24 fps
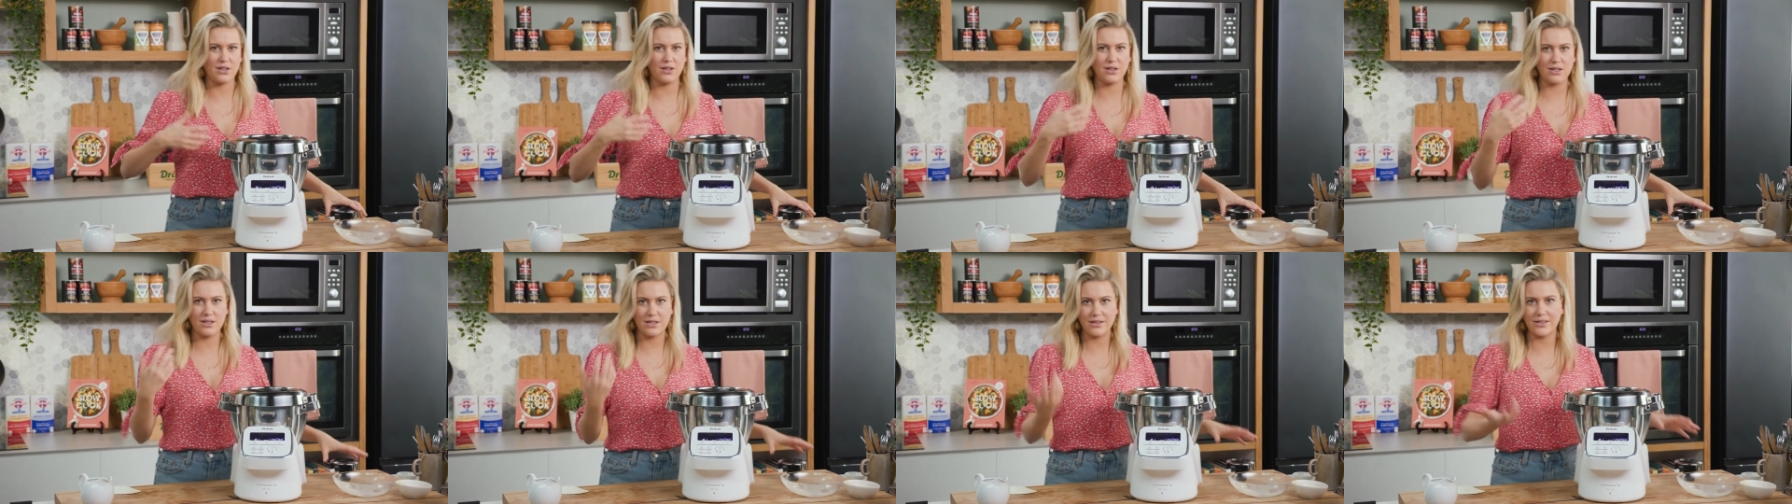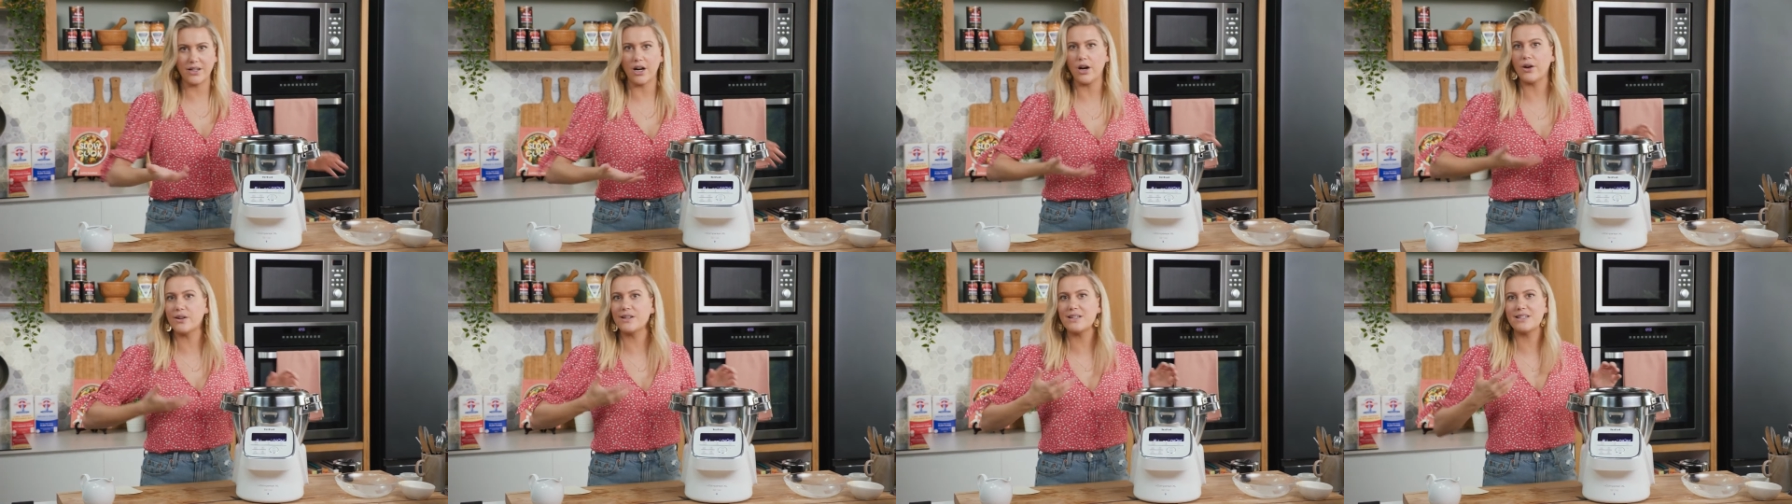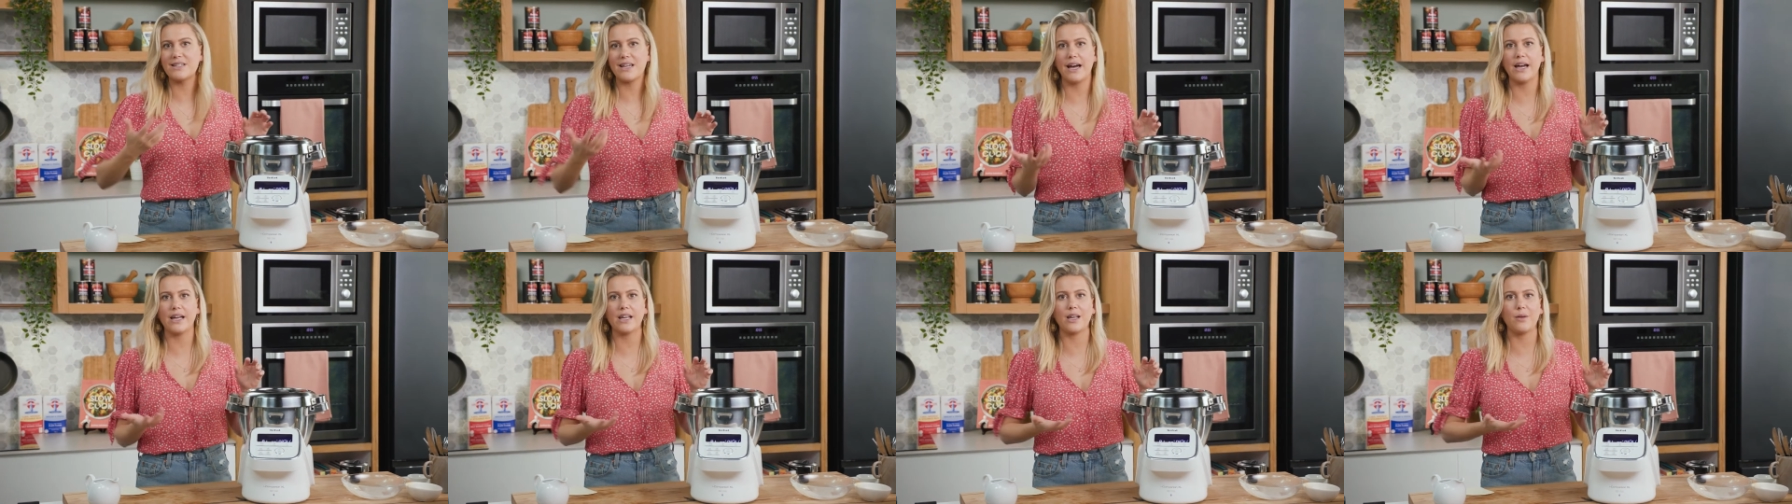So this is going to
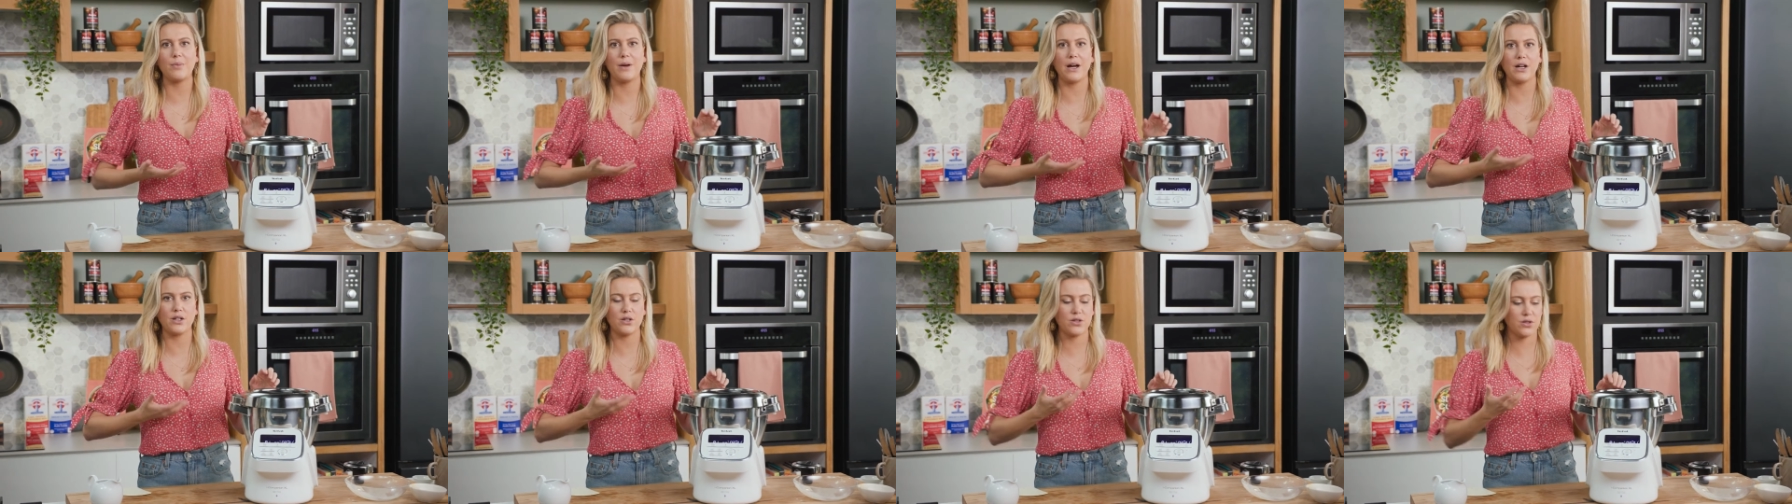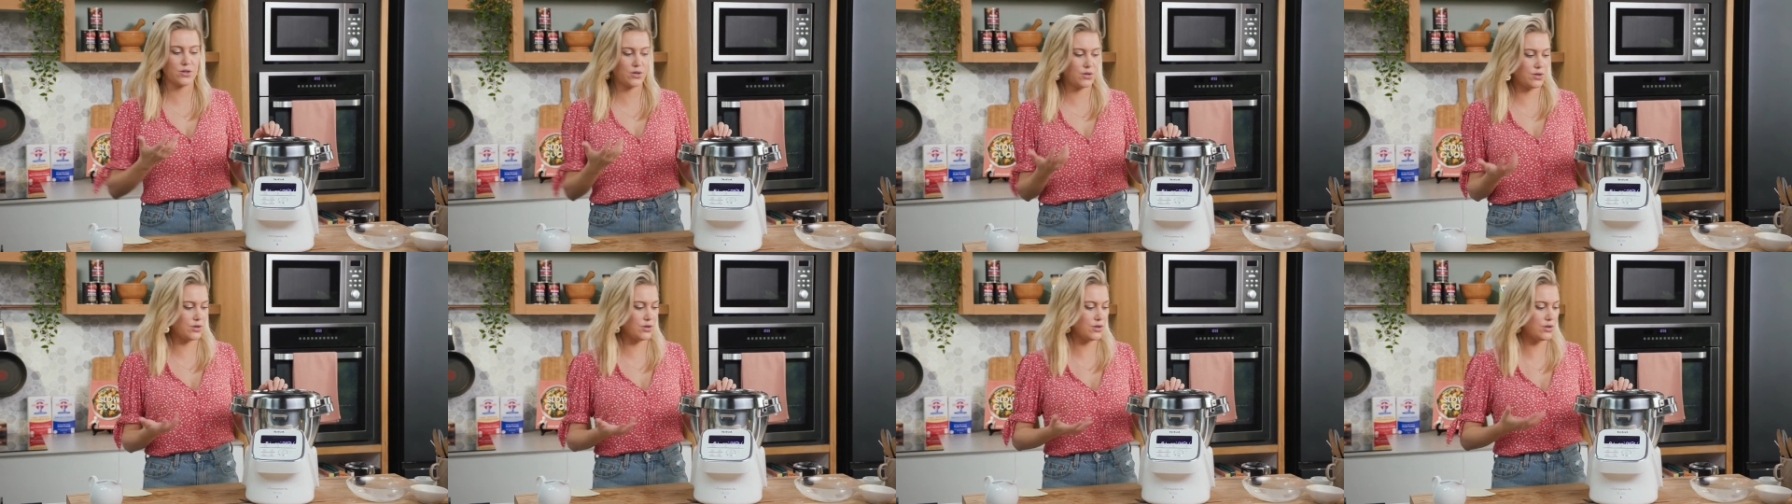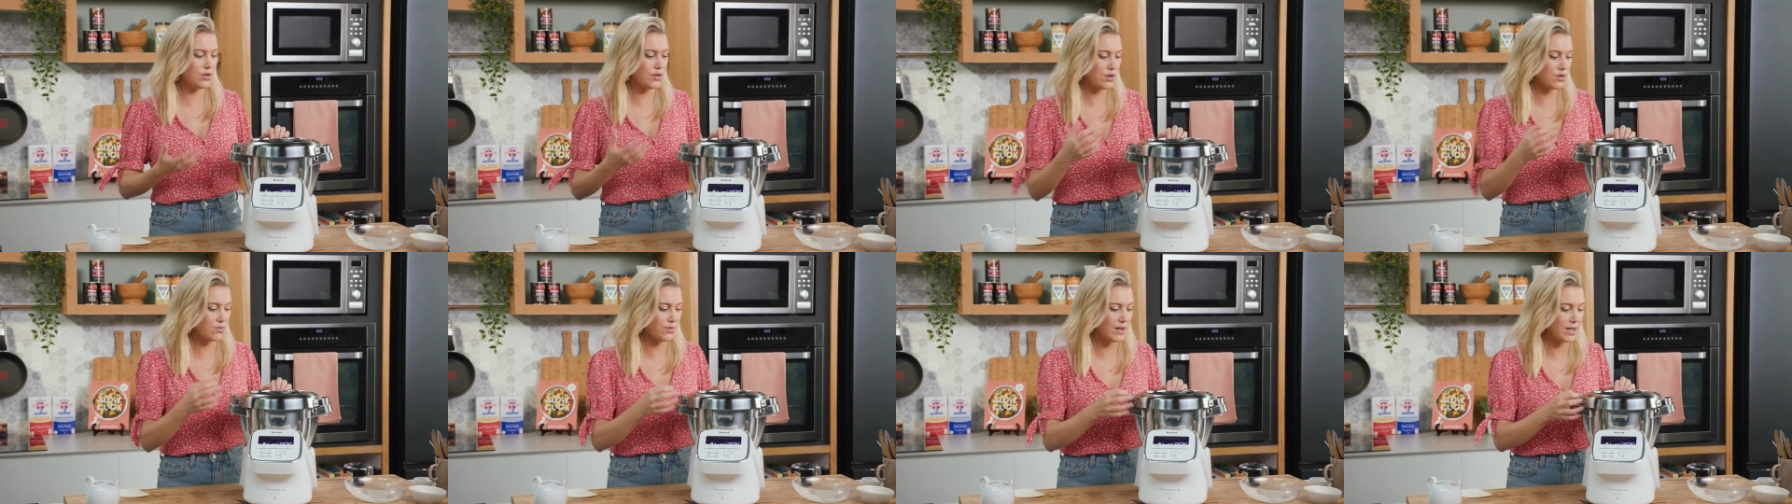take about two
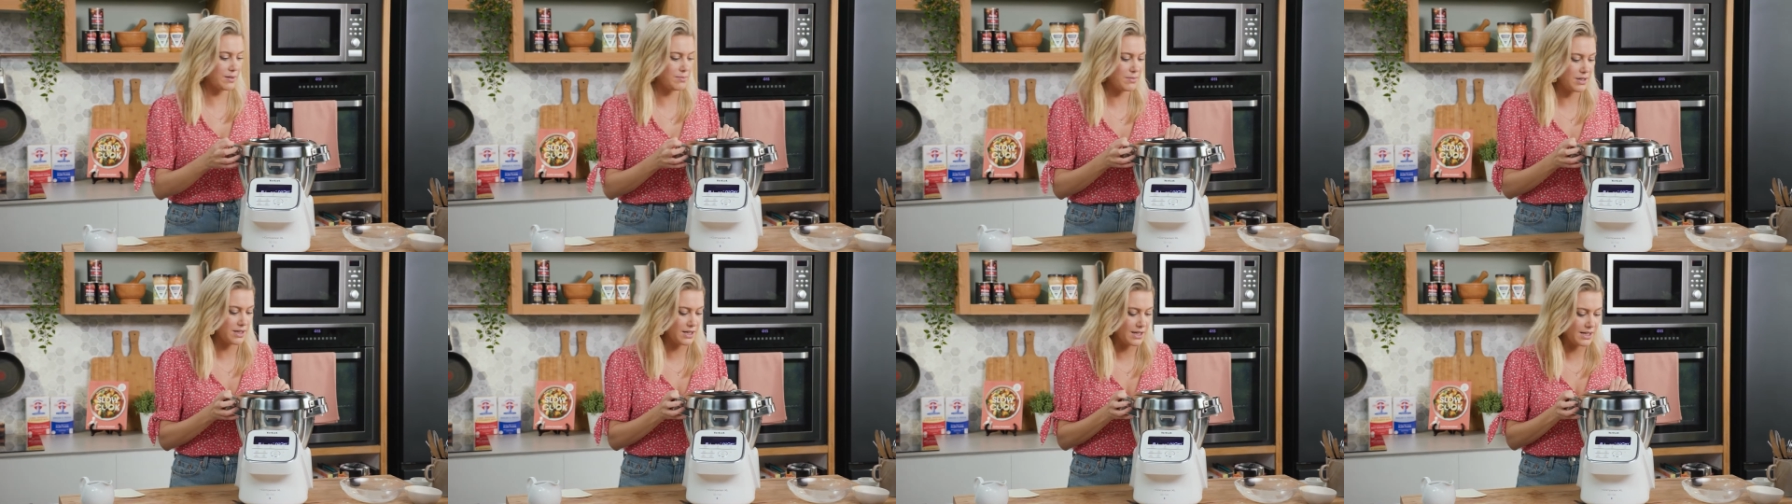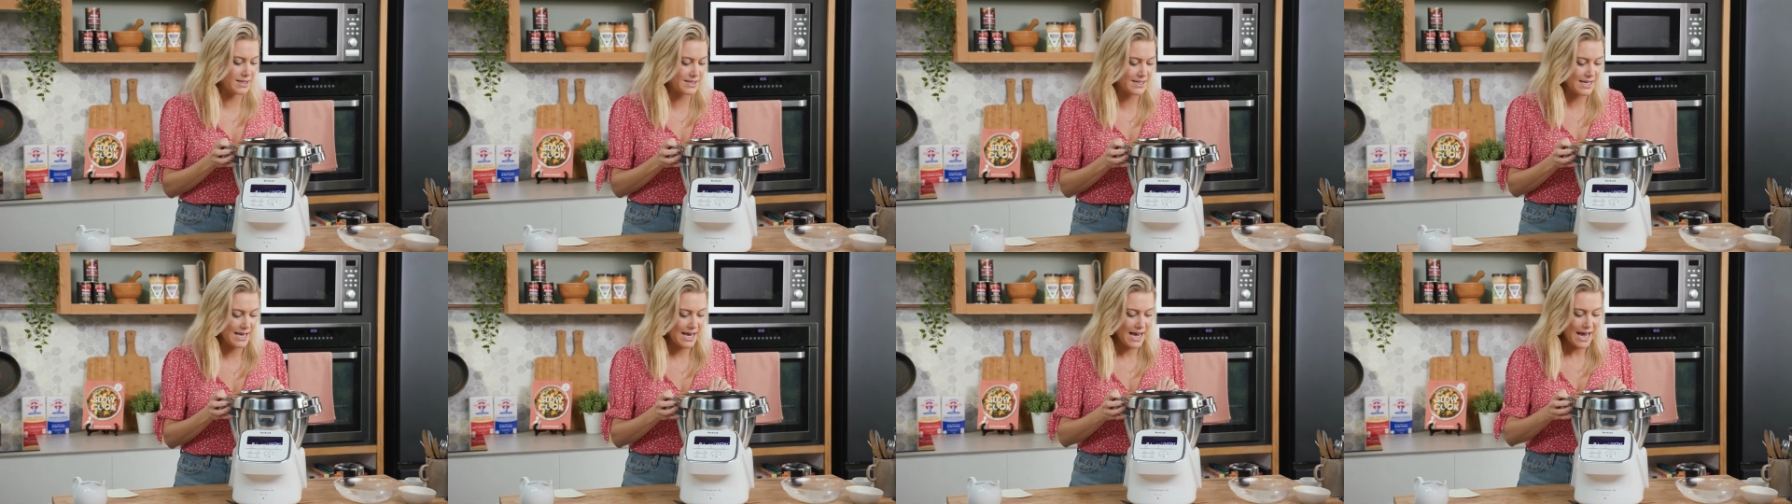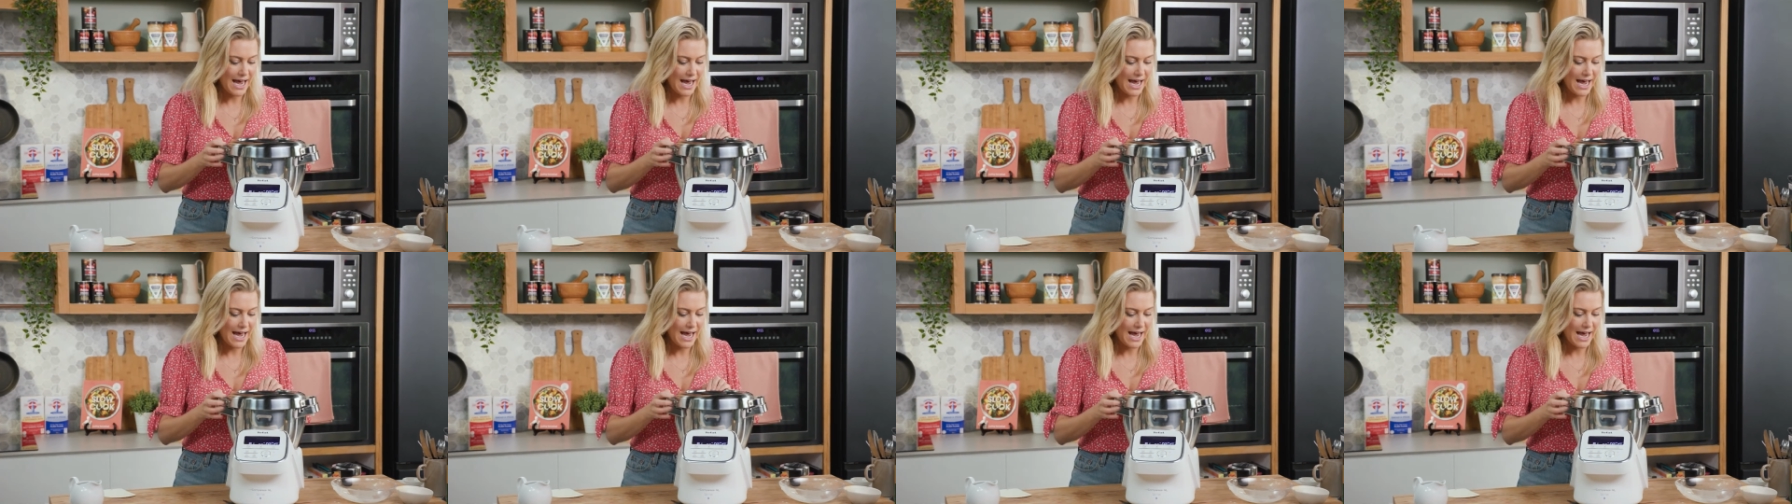to three minutes.